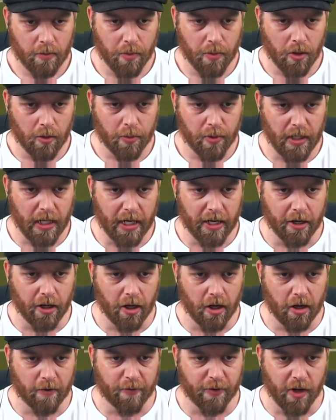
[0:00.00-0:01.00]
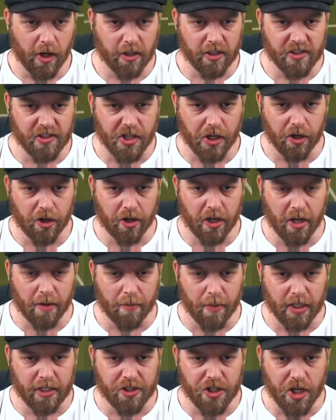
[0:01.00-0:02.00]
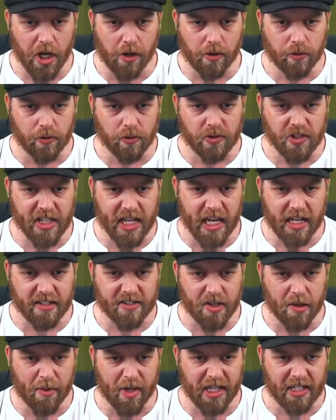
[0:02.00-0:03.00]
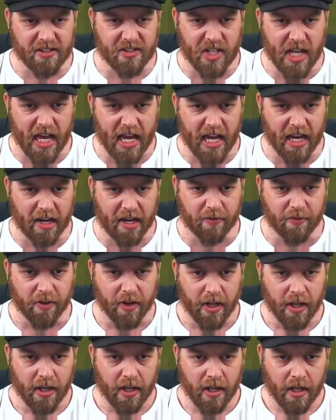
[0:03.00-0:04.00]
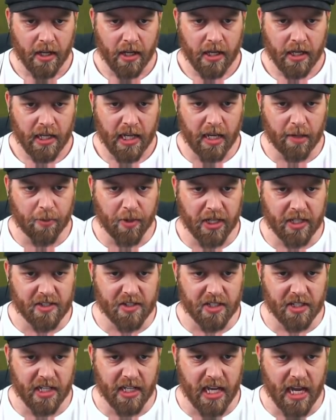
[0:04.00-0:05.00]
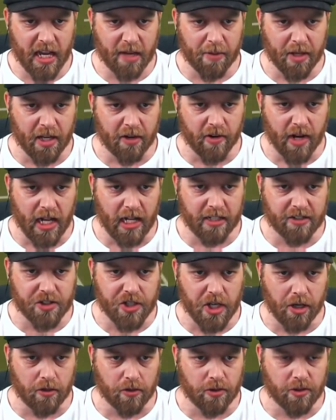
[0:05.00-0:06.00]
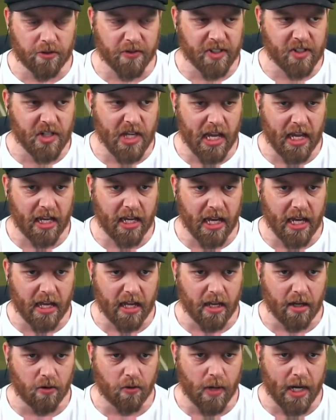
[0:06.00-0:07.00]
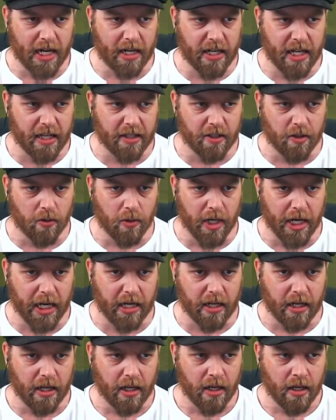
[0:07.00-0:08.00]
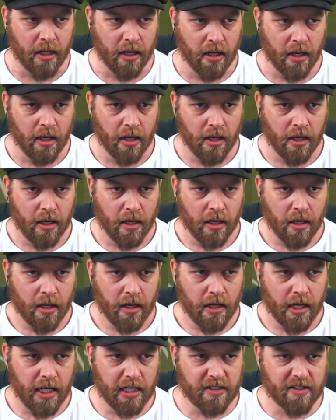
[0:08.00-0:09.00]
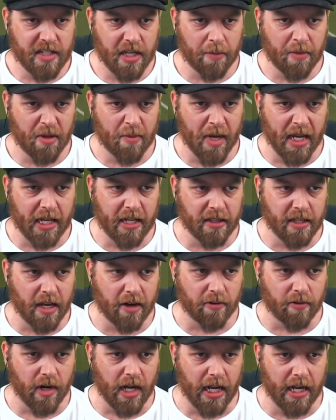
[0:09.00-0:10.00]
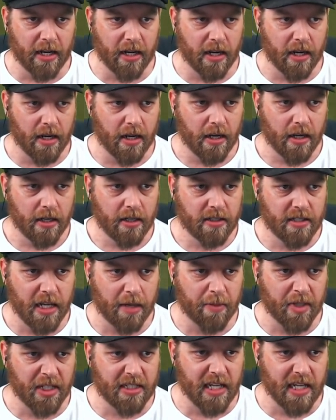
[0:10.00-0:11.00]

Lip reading: Ball played off. Oh, he's turned him, but Jones gets a big save. Keeping us in the game here, Alex Jones. Vazega away down the wing. Needs Demi making that run. Demi